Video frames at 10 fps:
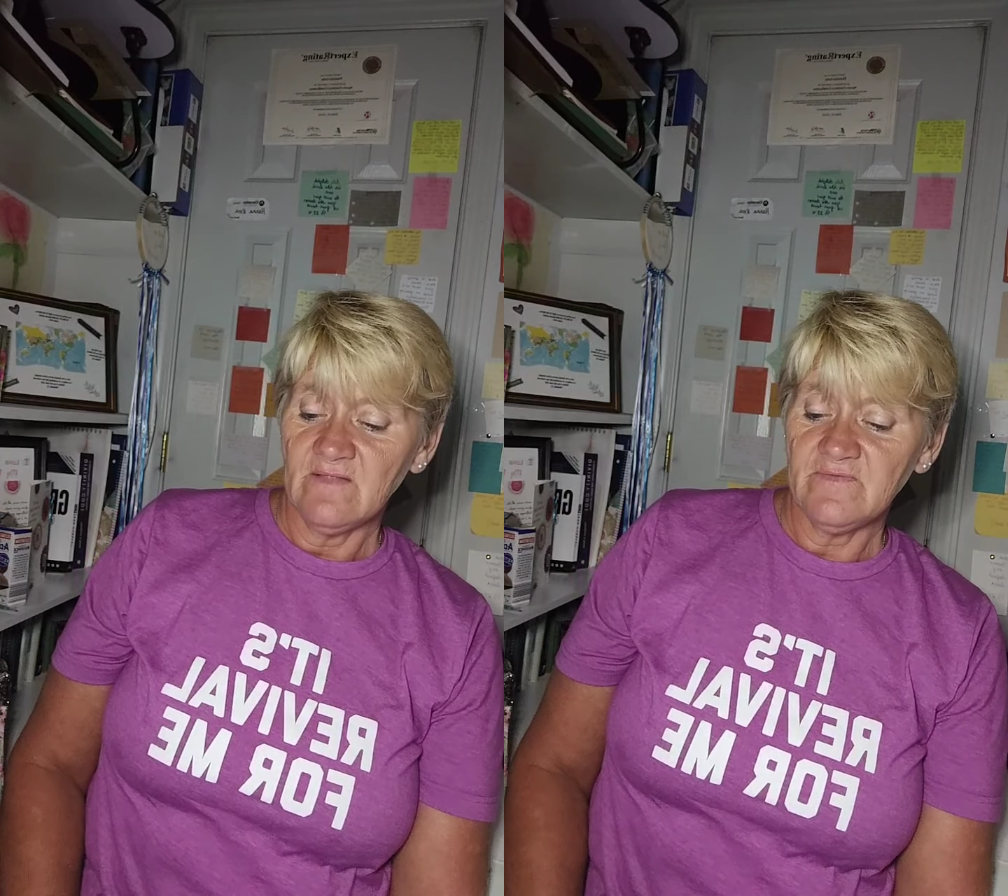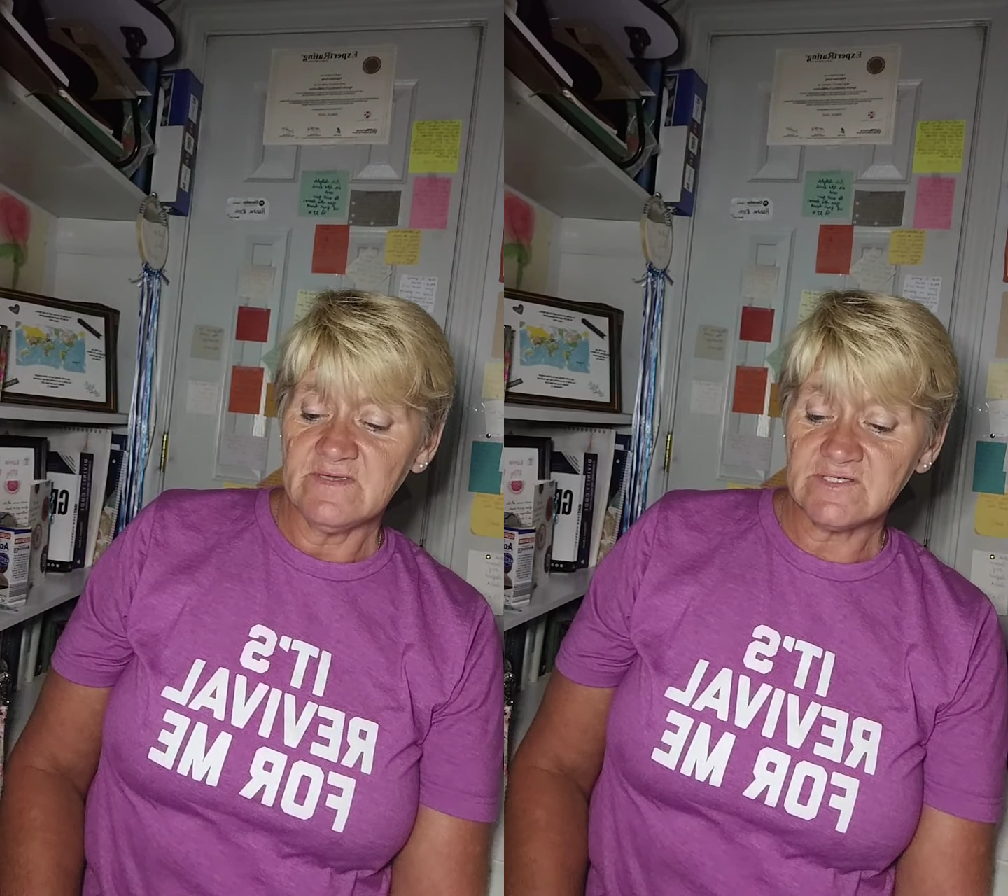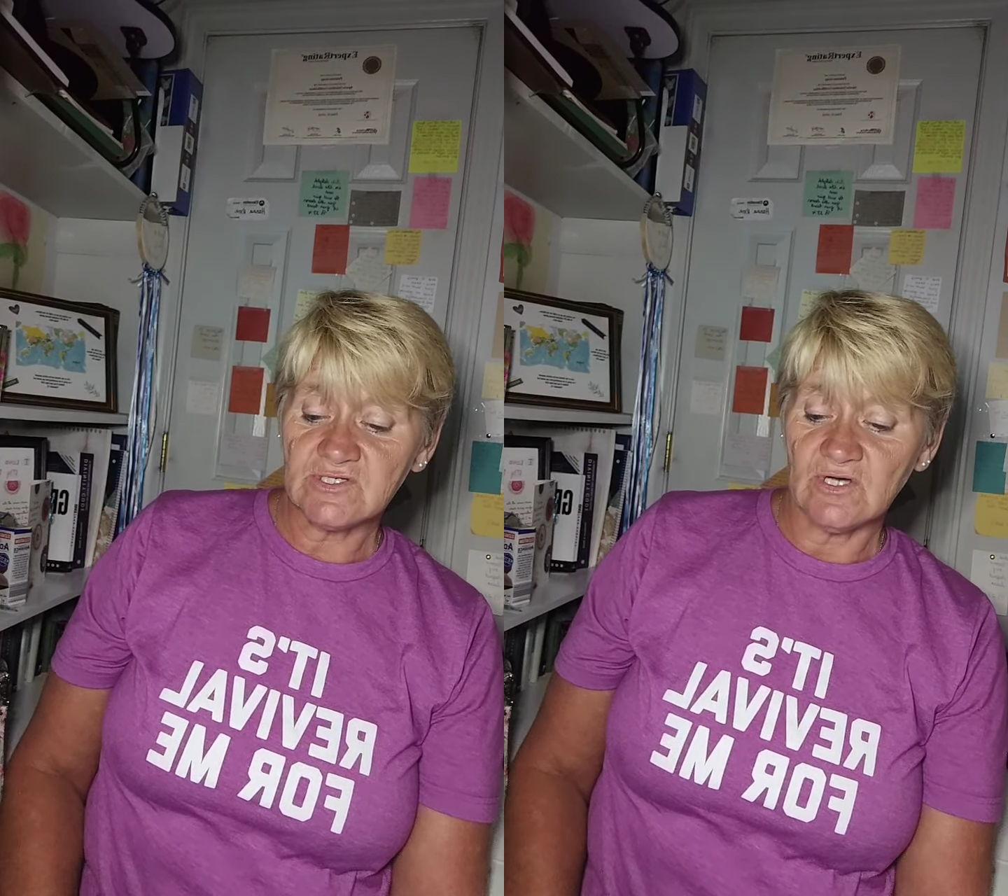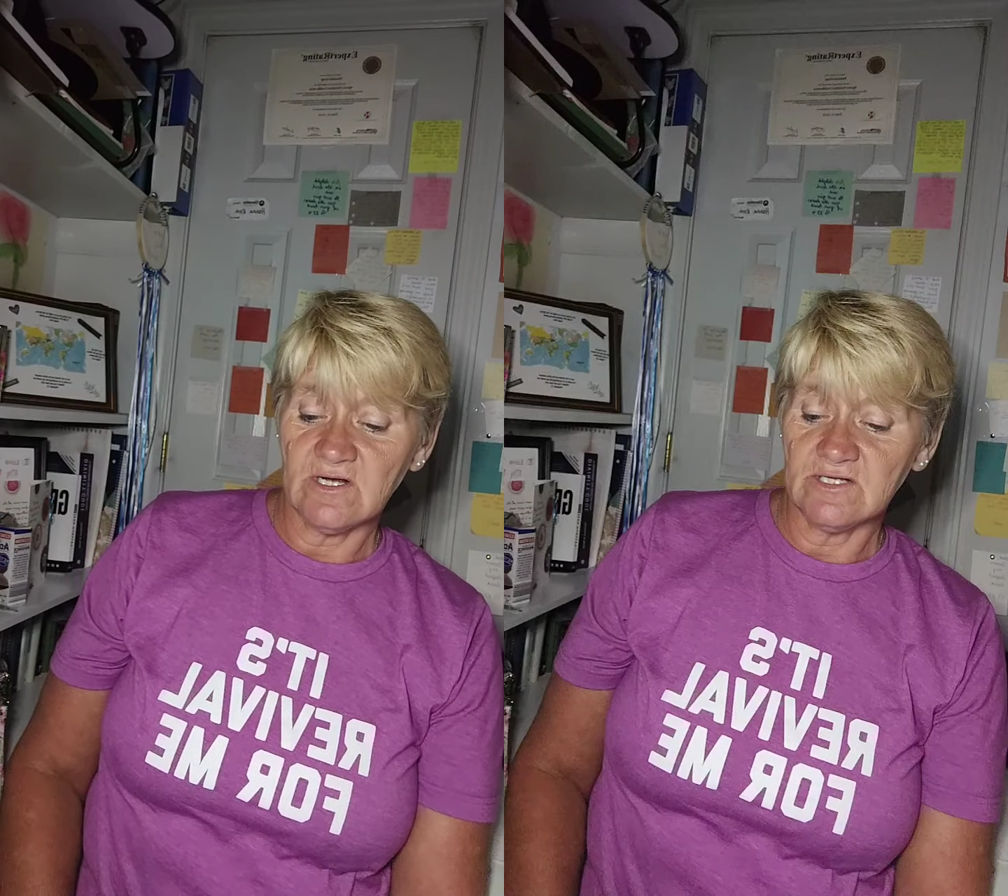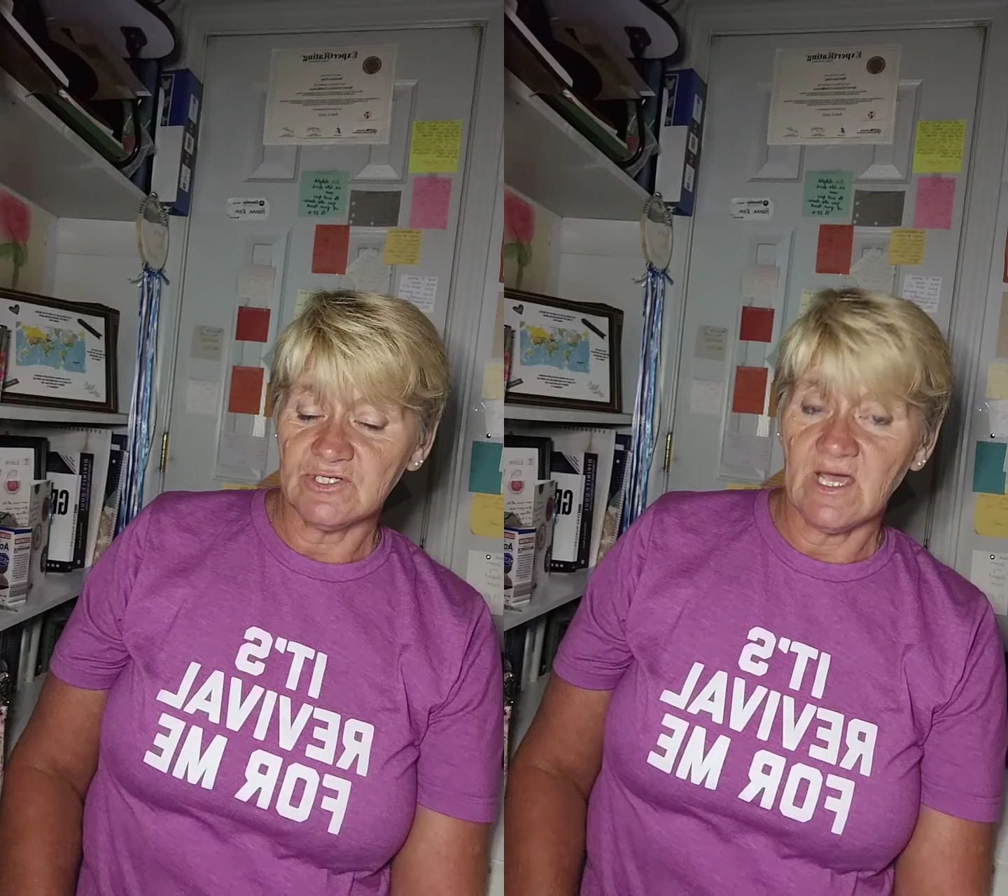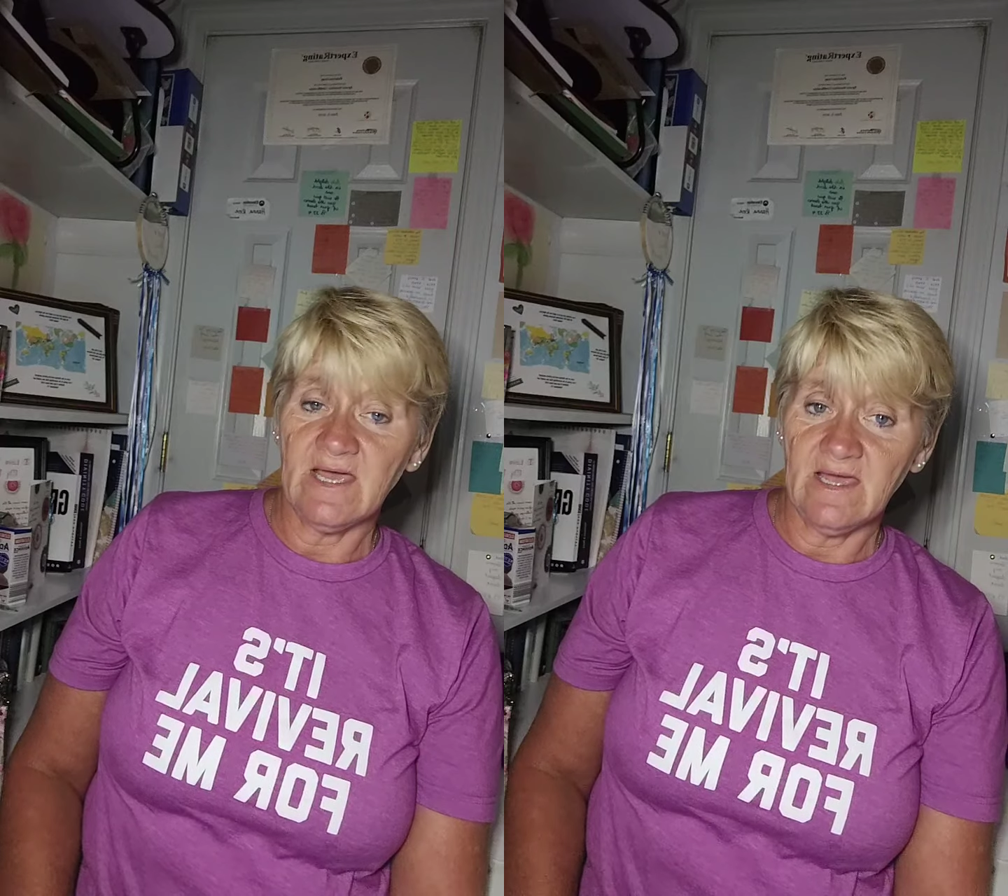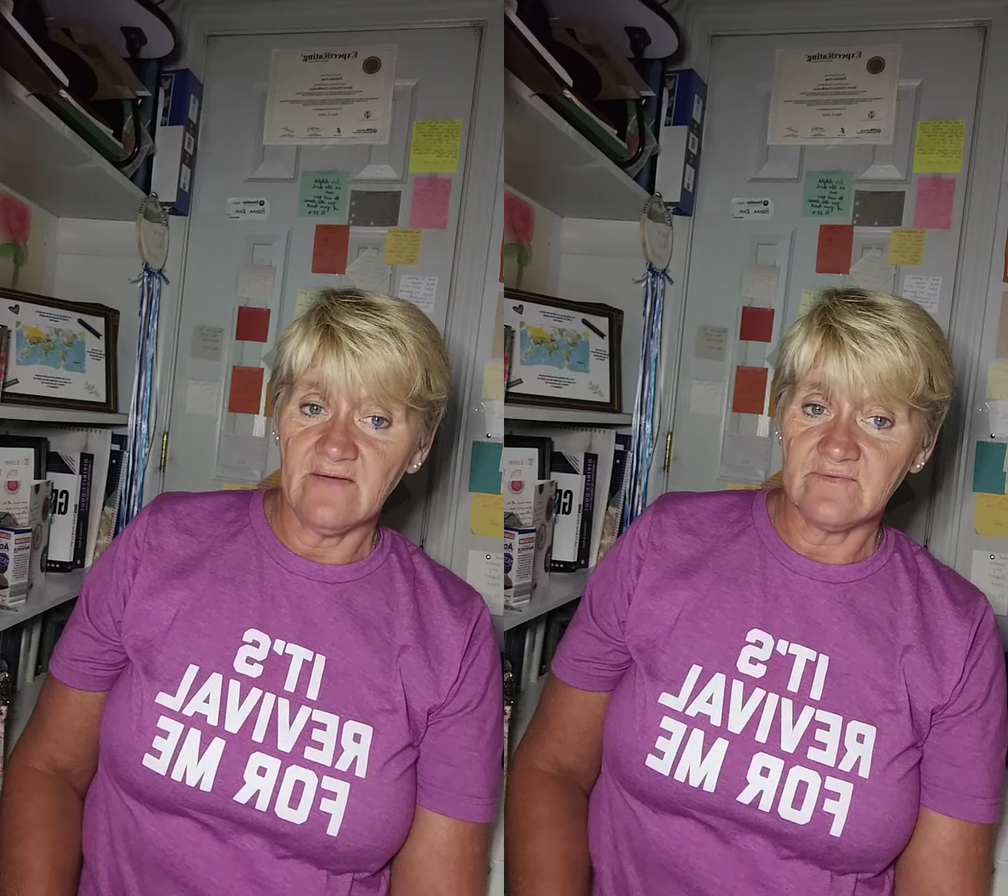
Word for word: This charge I have